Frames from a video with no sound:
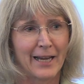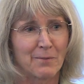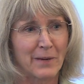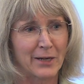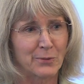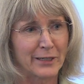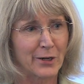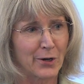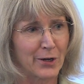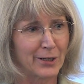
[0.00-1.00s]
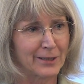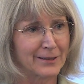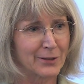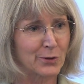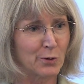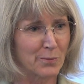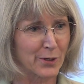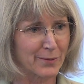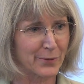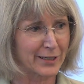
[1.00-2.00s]
might recall school
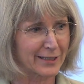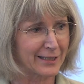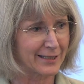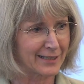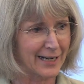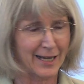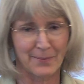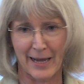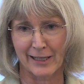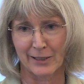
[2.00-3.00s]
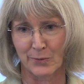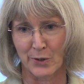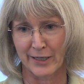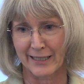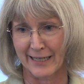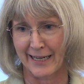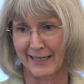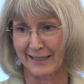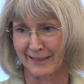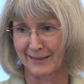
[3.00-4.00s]
board president Don McLeroy
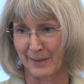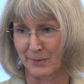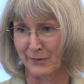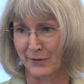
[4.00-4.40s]
saying a couple of